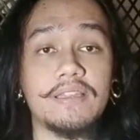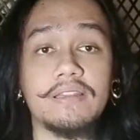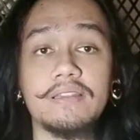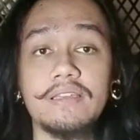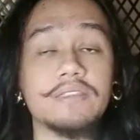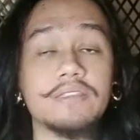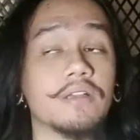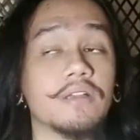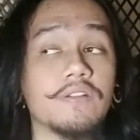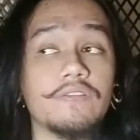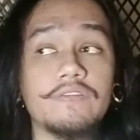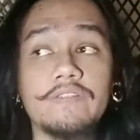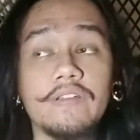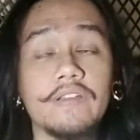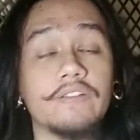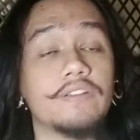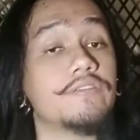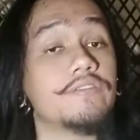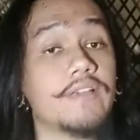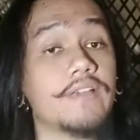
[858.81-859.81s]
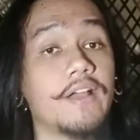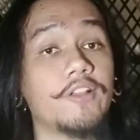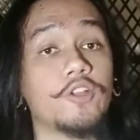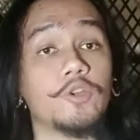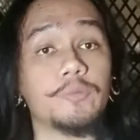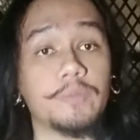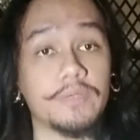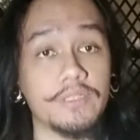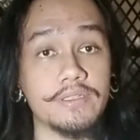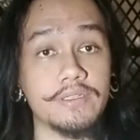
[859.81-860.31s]
And these are very
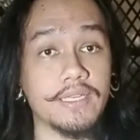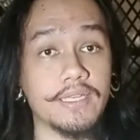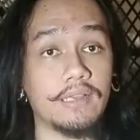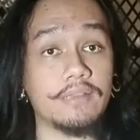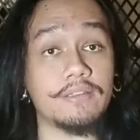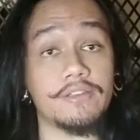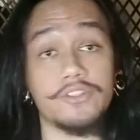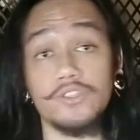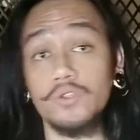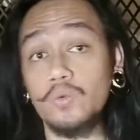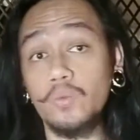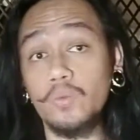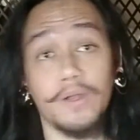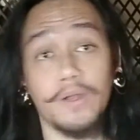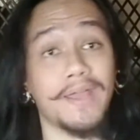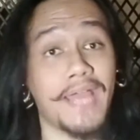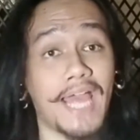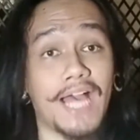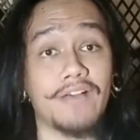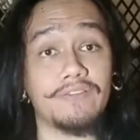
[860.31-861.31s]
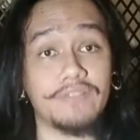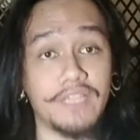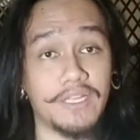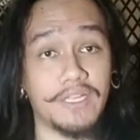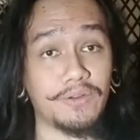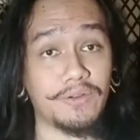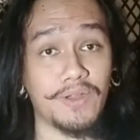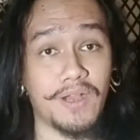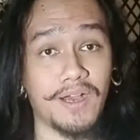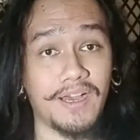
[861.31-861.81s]
valuable skills that you want to have
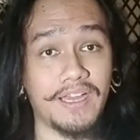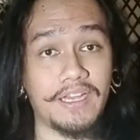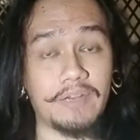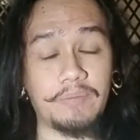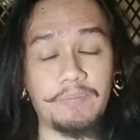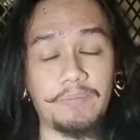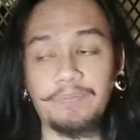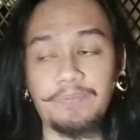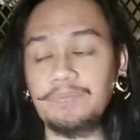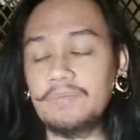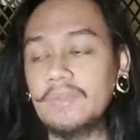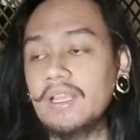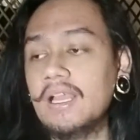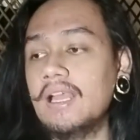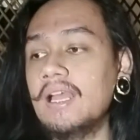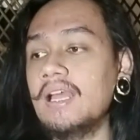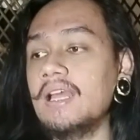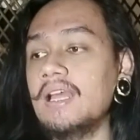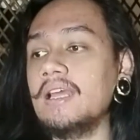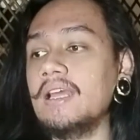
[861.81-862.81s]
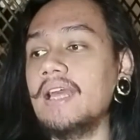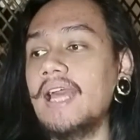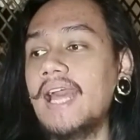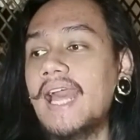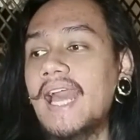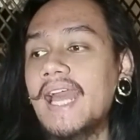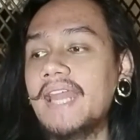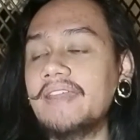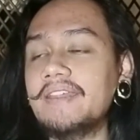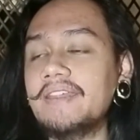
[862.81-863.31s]
later on.
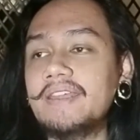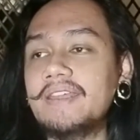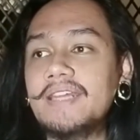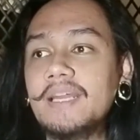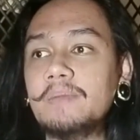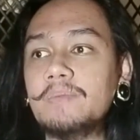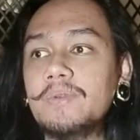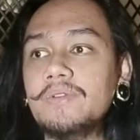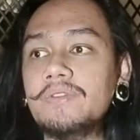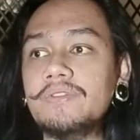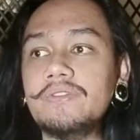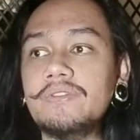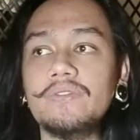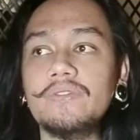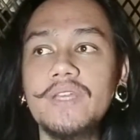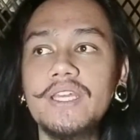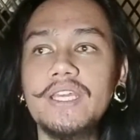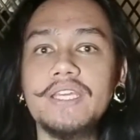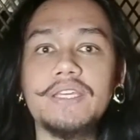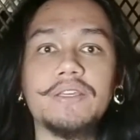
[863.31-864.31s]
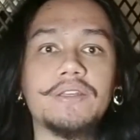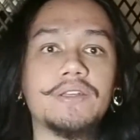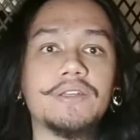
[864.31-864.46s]
And number three,